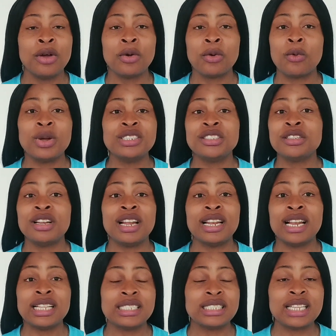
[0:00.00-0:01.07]
question and
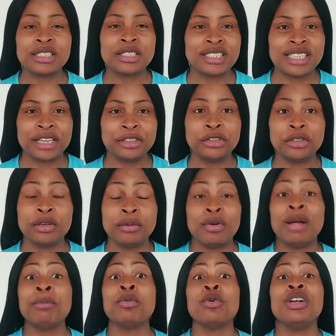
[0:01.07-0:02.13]
answer section, but I'm
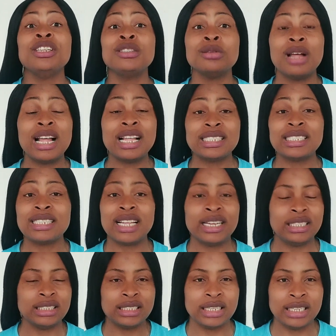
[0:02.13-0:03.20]
going to answer it
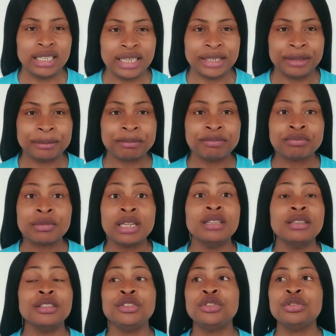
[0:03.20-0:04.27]
again. The
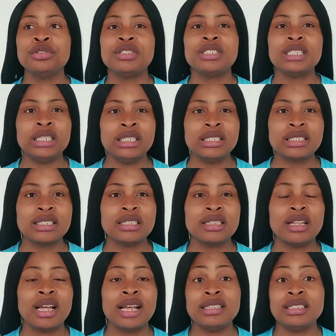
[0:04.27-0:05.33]
truth is,
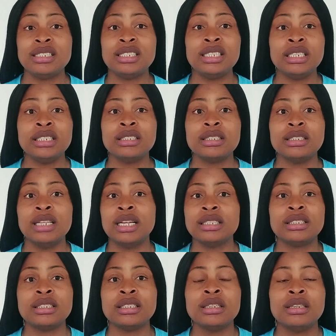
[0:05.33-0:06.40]
I see it that
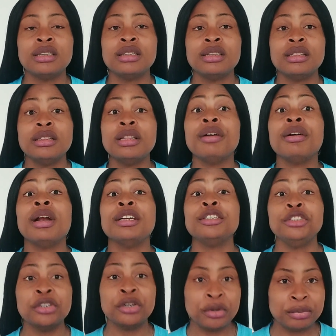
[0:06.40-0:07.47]
there are
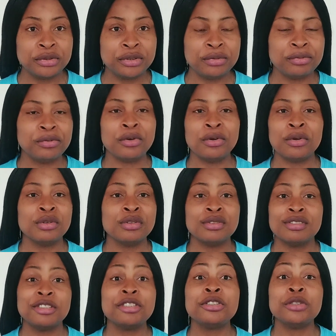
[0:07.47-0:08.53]
jobs for
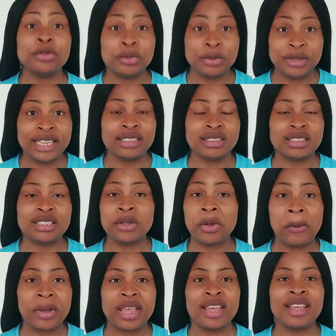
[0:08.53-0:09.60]
students,
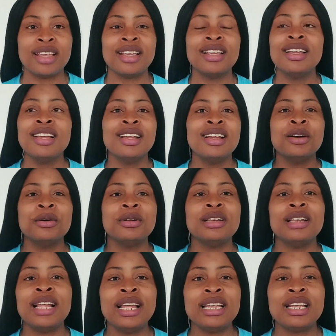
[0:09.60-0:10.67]
okay?
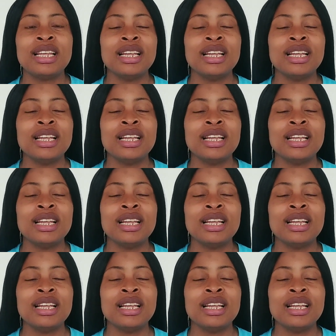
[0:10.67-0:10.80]
Like,